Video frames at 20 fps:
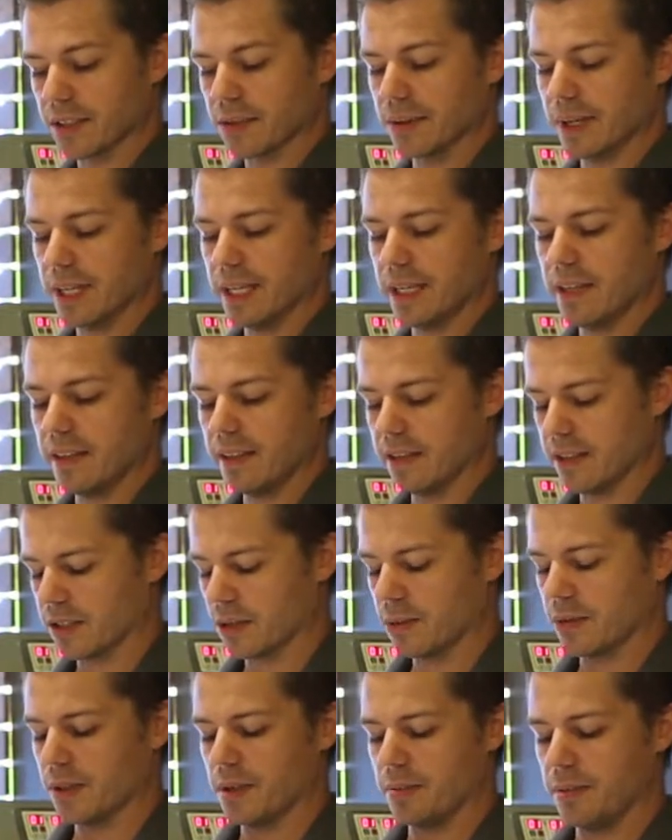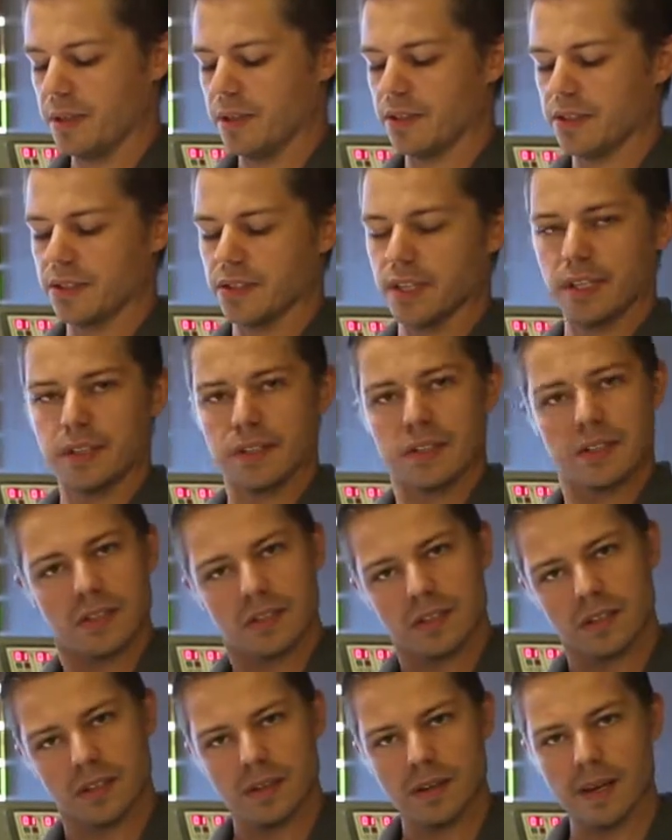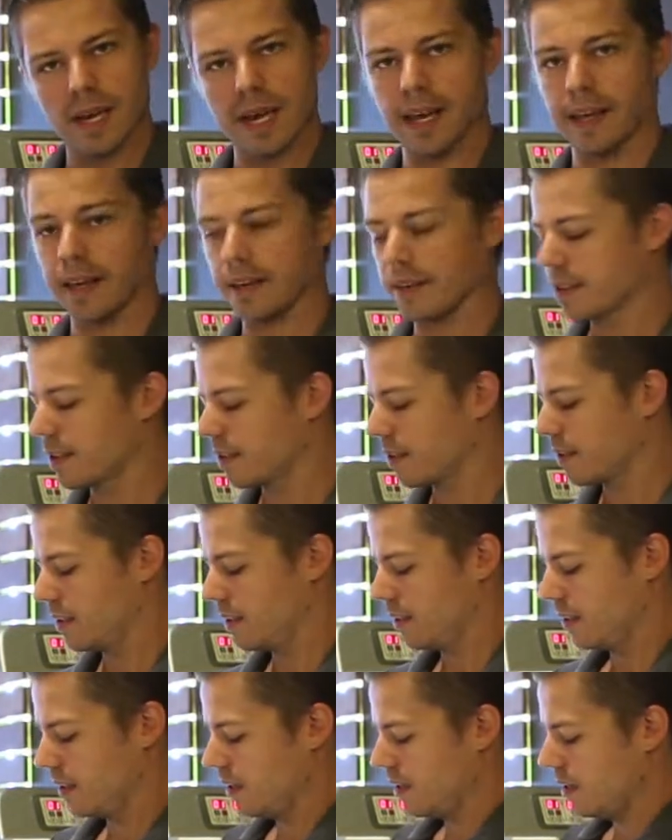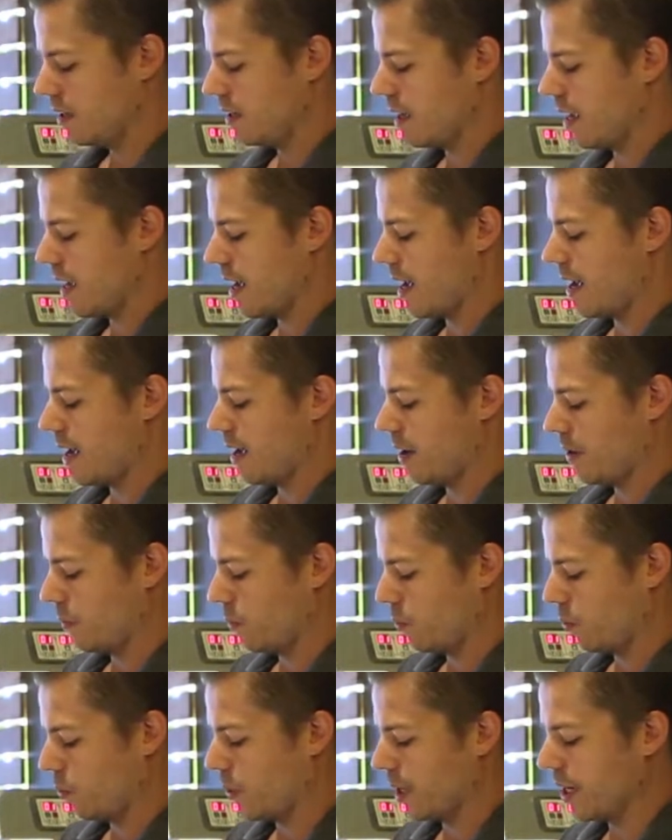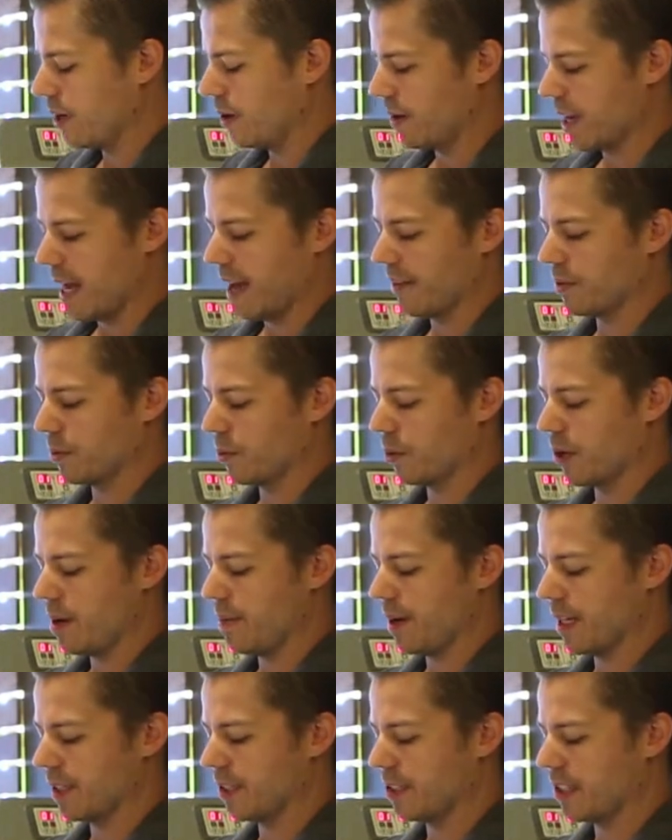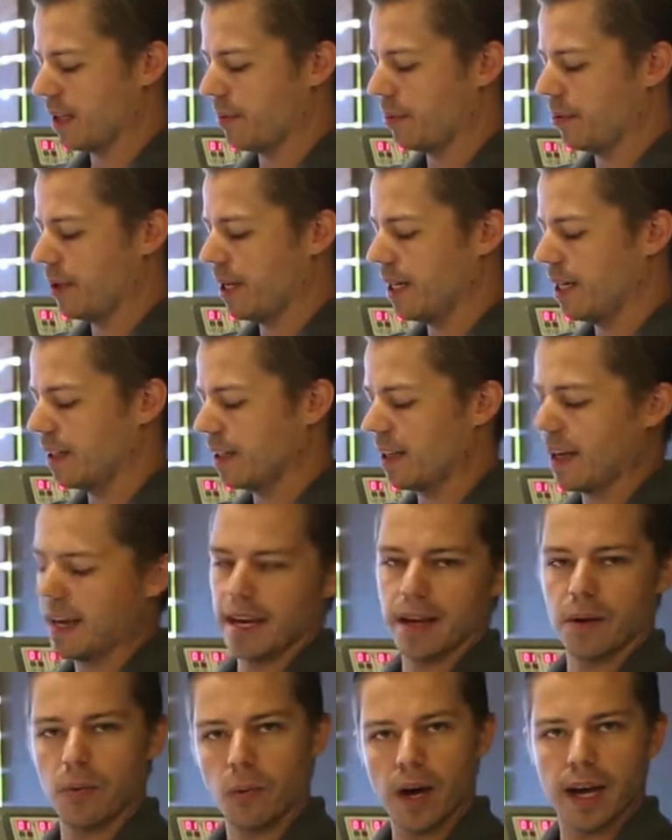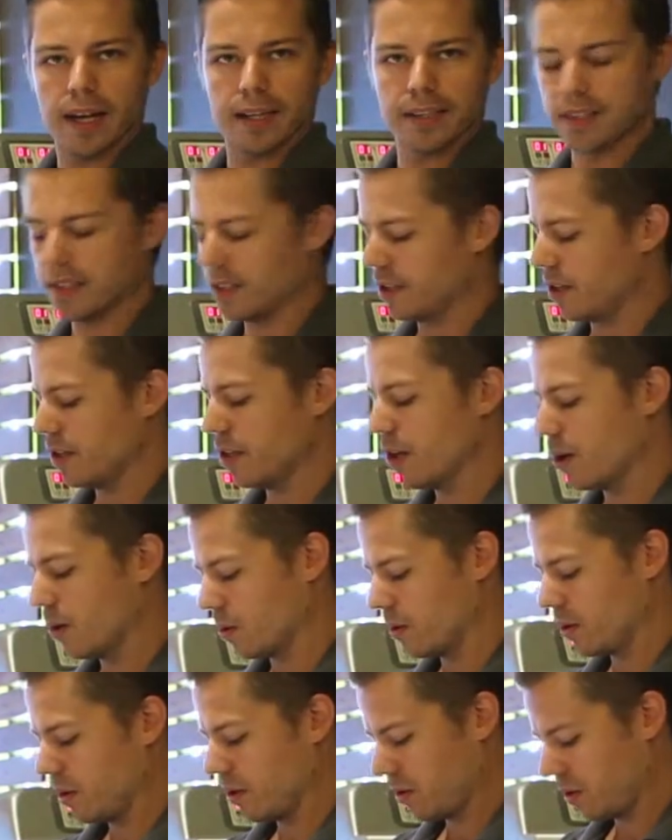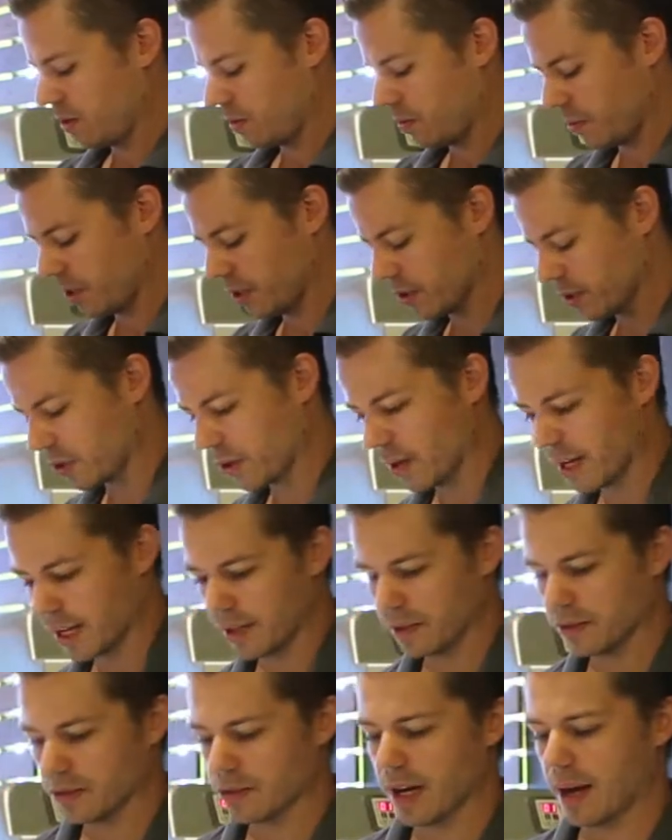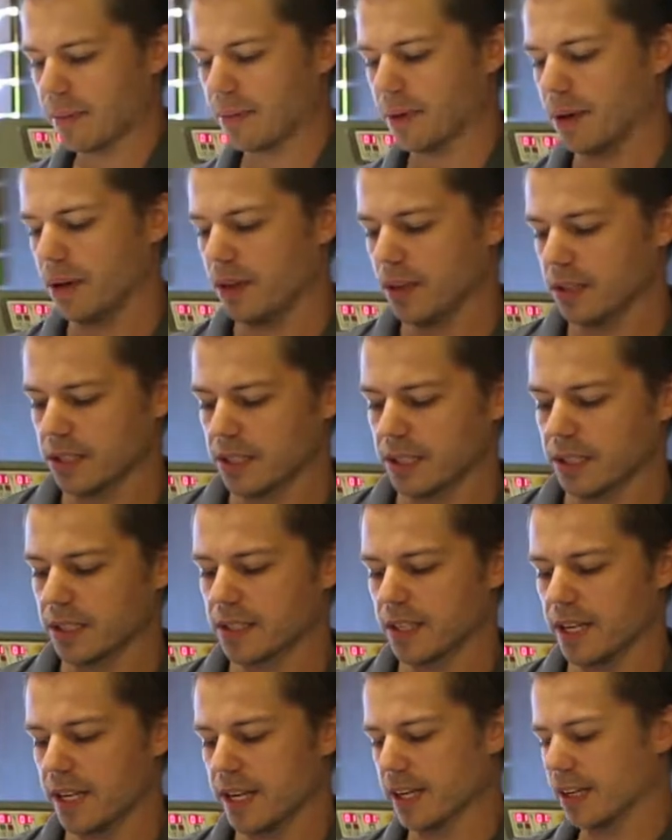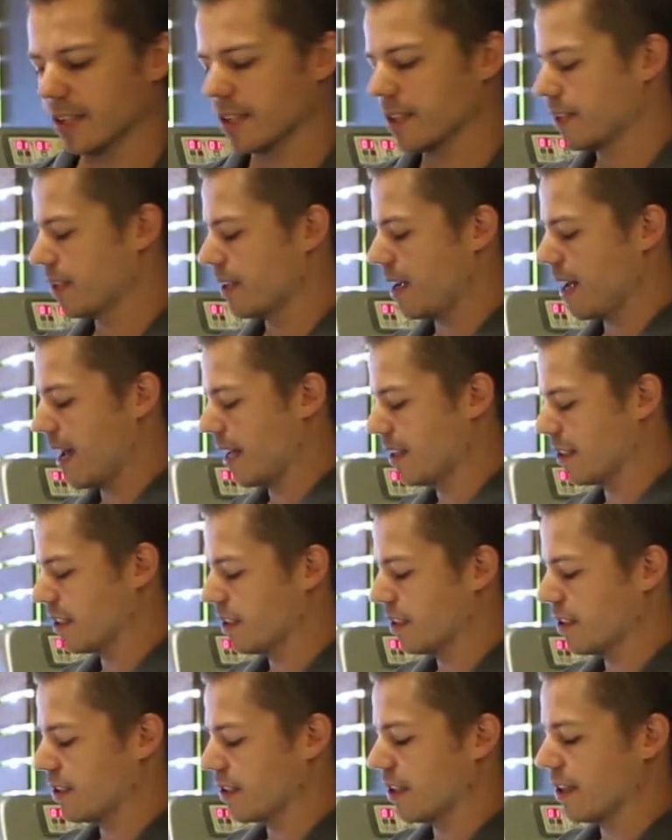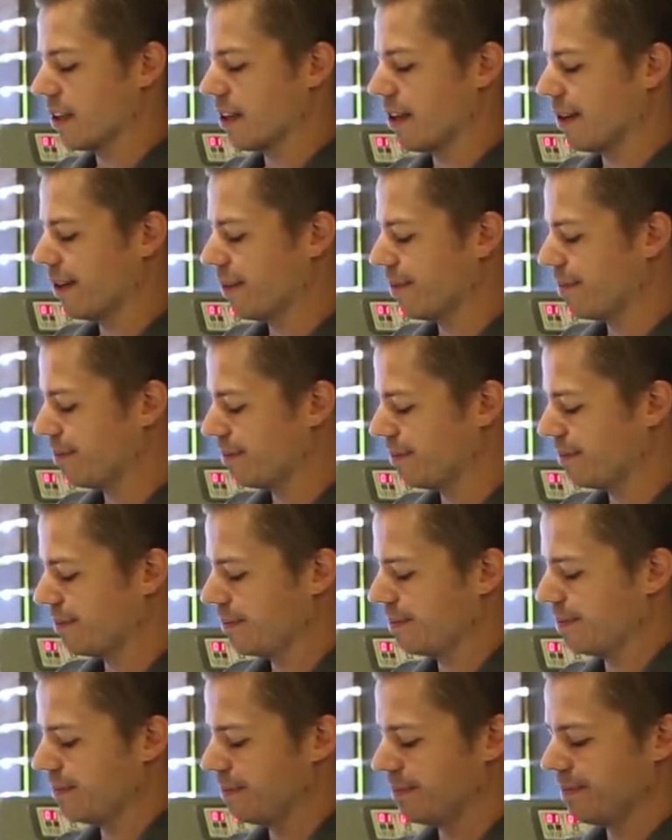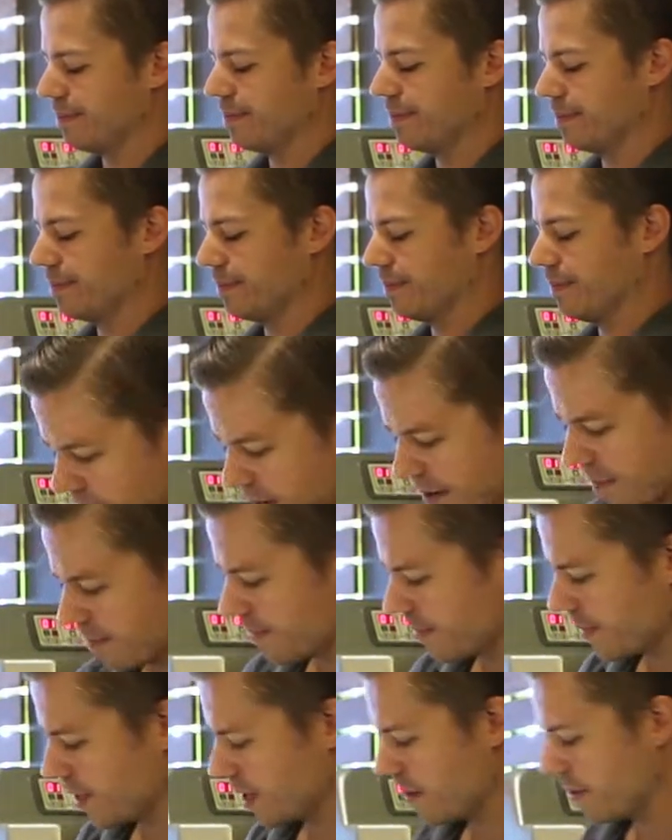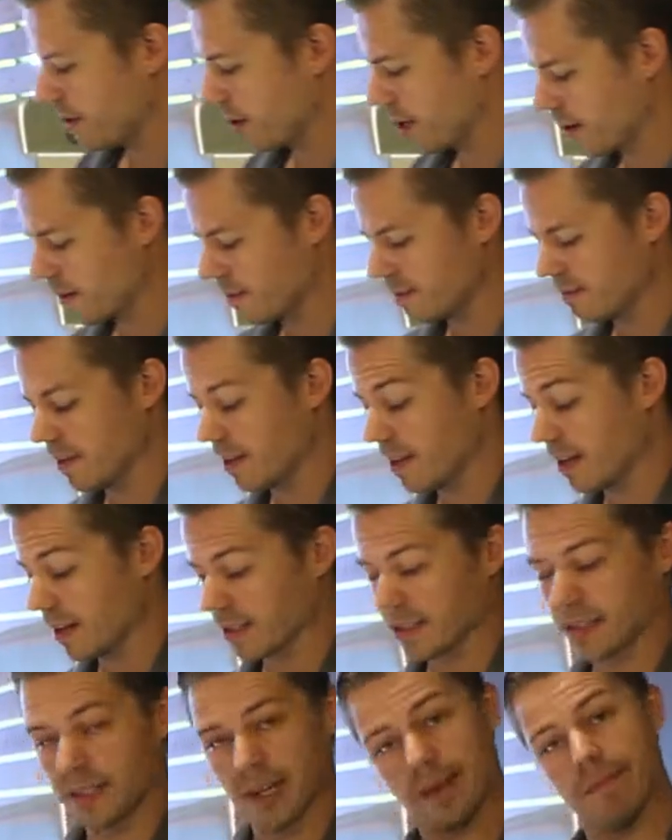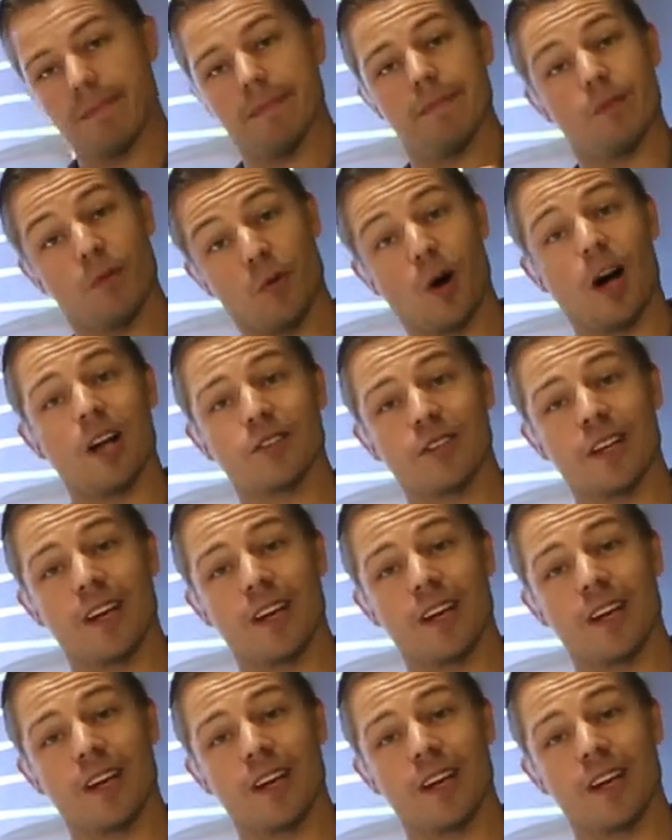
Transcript: ingredient is going to be 6 eggs. And we don't have to worry about separating the egg whites and the yolk. We just go ahead and drop all 6 eggs as it is in there. Okay, there we go. The next step, wash